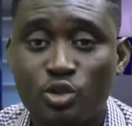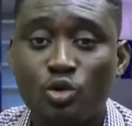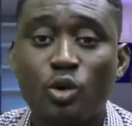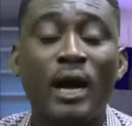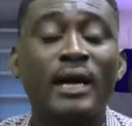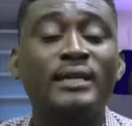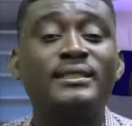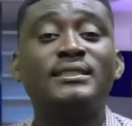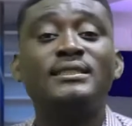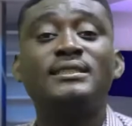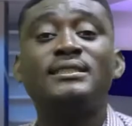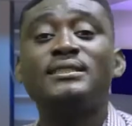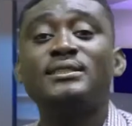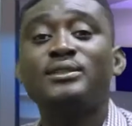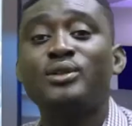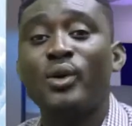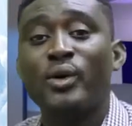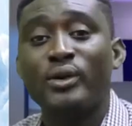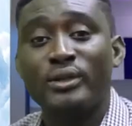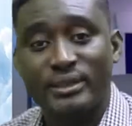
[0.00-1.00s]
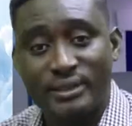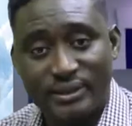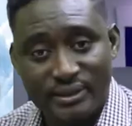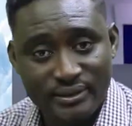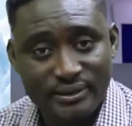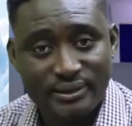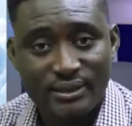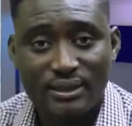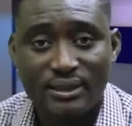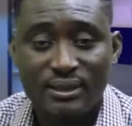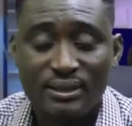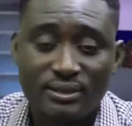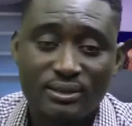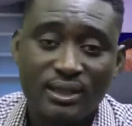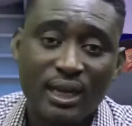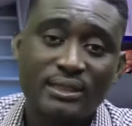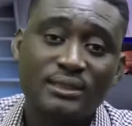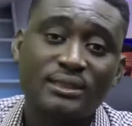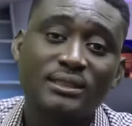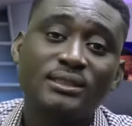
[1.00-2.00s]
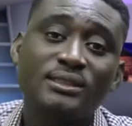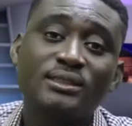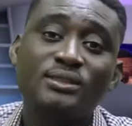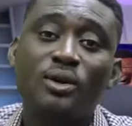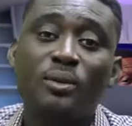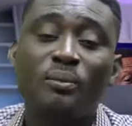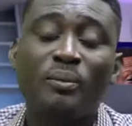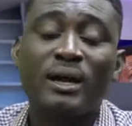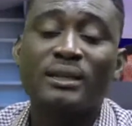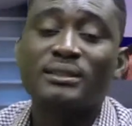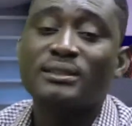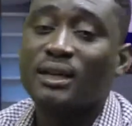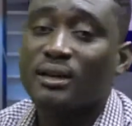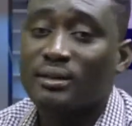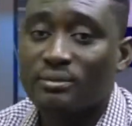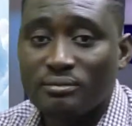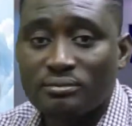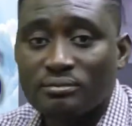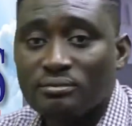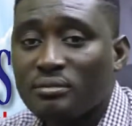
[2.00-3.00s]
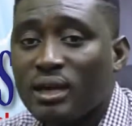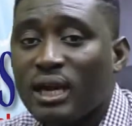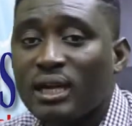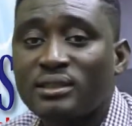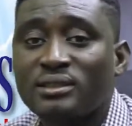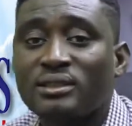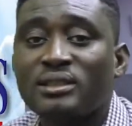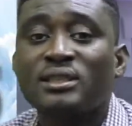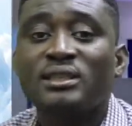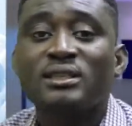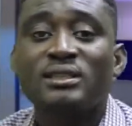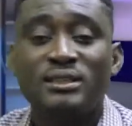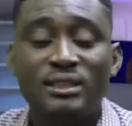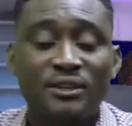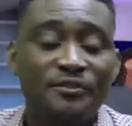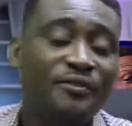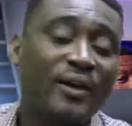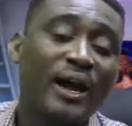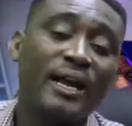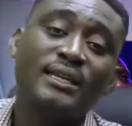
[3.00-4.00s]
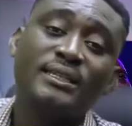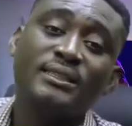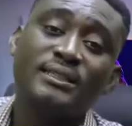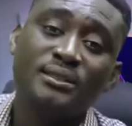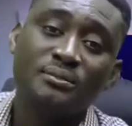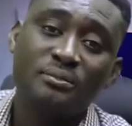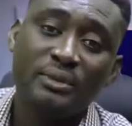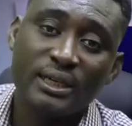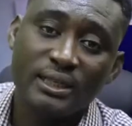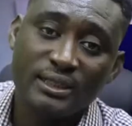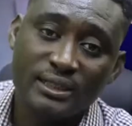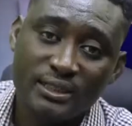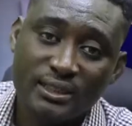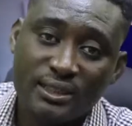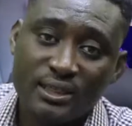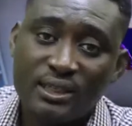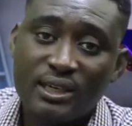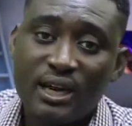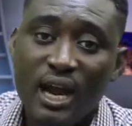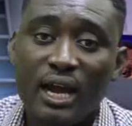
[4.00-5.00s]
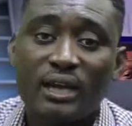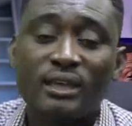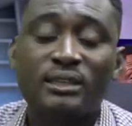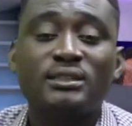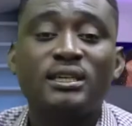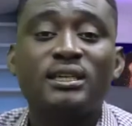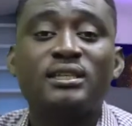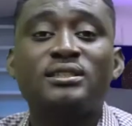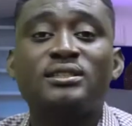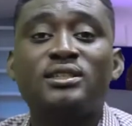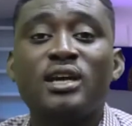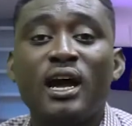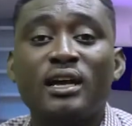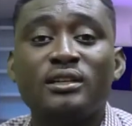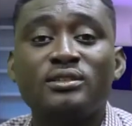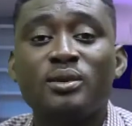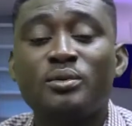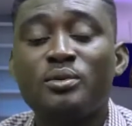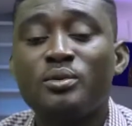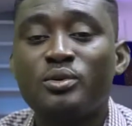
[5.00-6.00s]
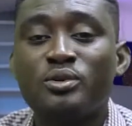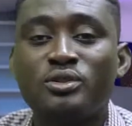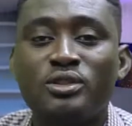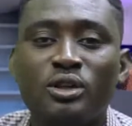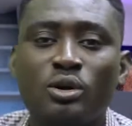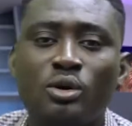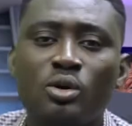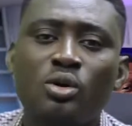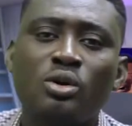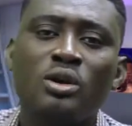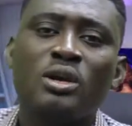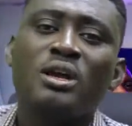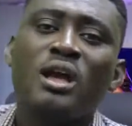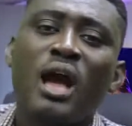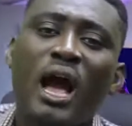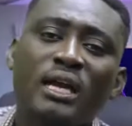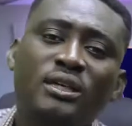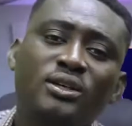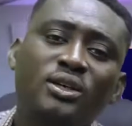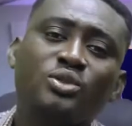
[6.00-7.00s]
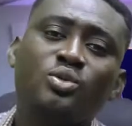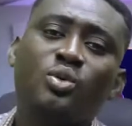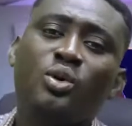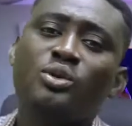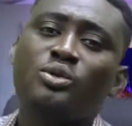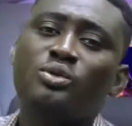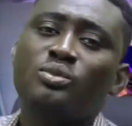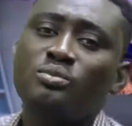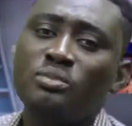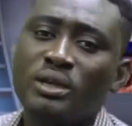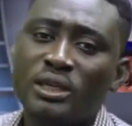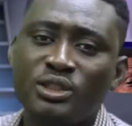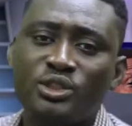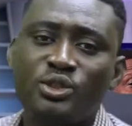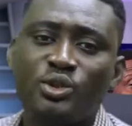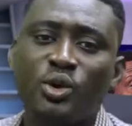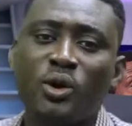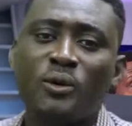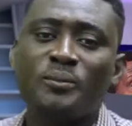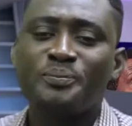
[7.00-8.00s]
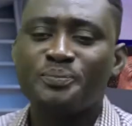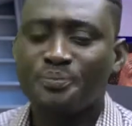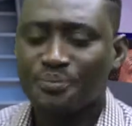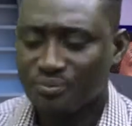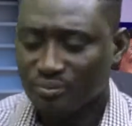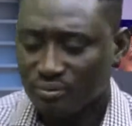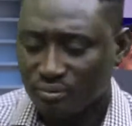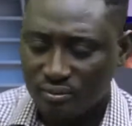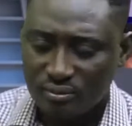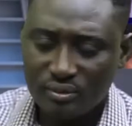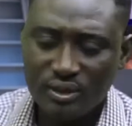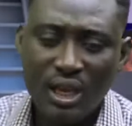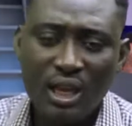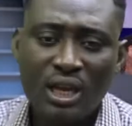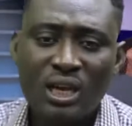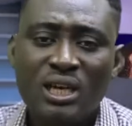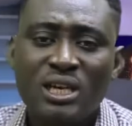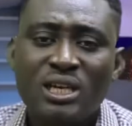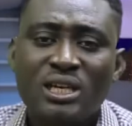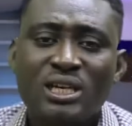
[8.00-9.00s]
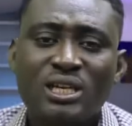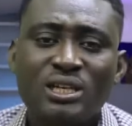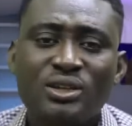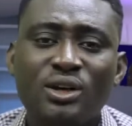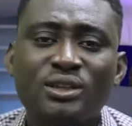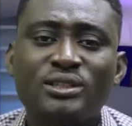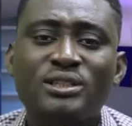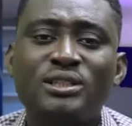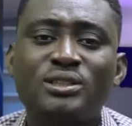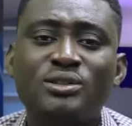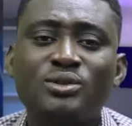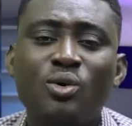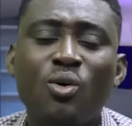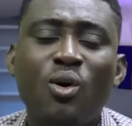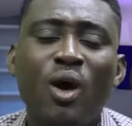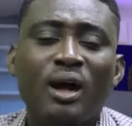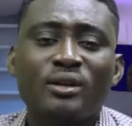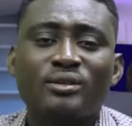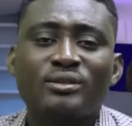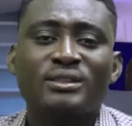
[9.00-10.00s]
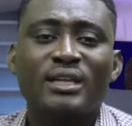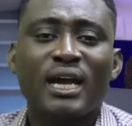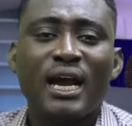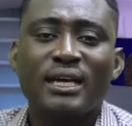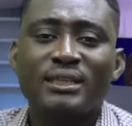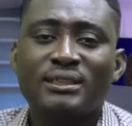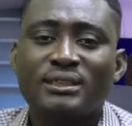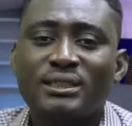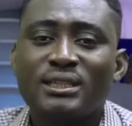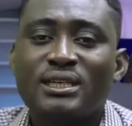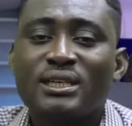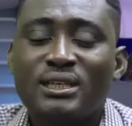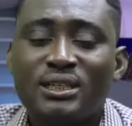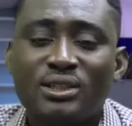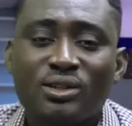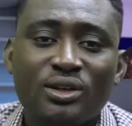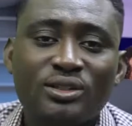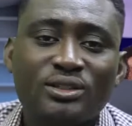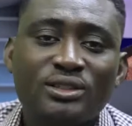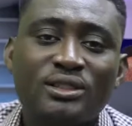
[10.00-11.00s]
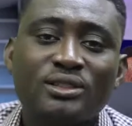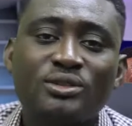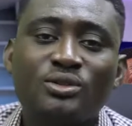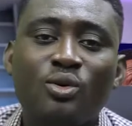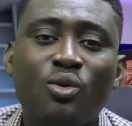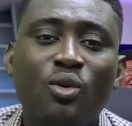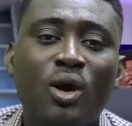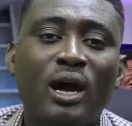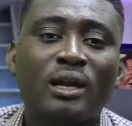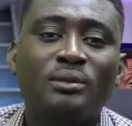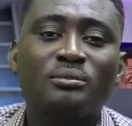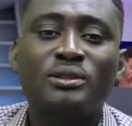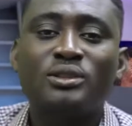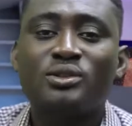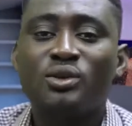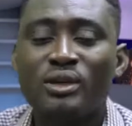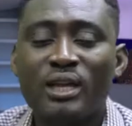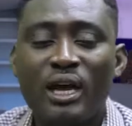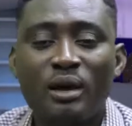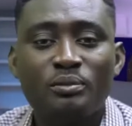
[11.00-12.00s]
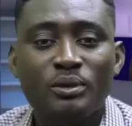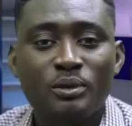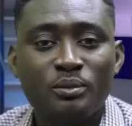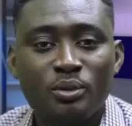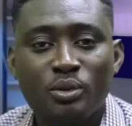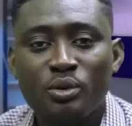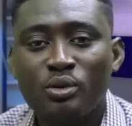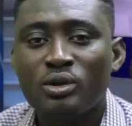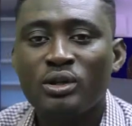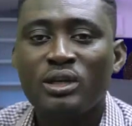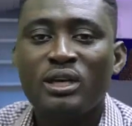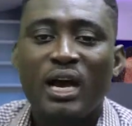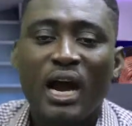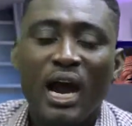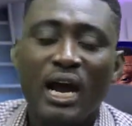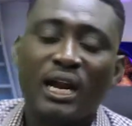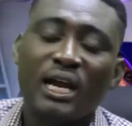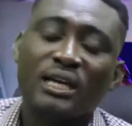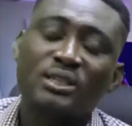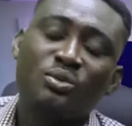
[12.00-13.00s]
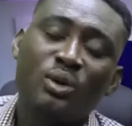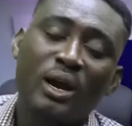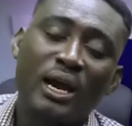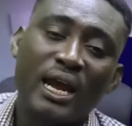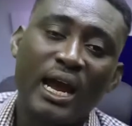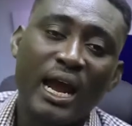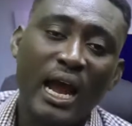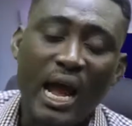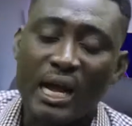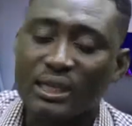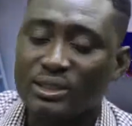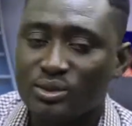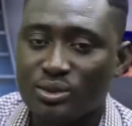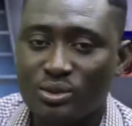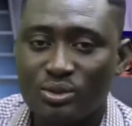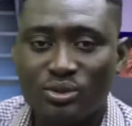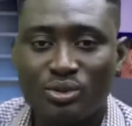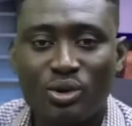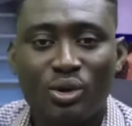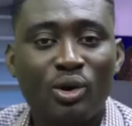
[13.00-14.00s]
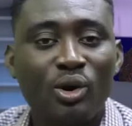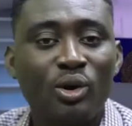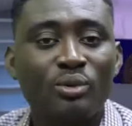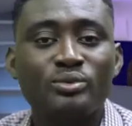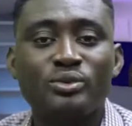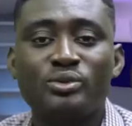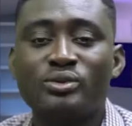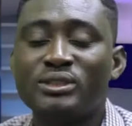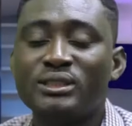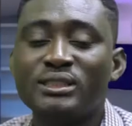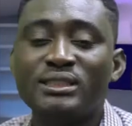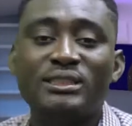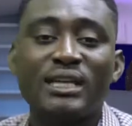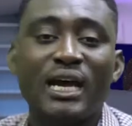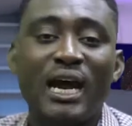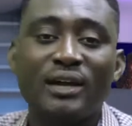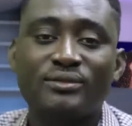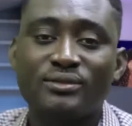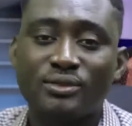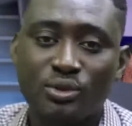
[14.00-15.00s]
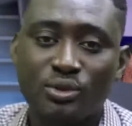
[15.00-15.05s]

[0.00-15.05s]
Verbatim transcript: You are cheating God. You are cheating your partner by defiling the bed. And he says, uh, some people say, oh, I just want to make sure he doesn't go outside, he doesn't go and meet other people, and that's why I had to succumb to this, I had to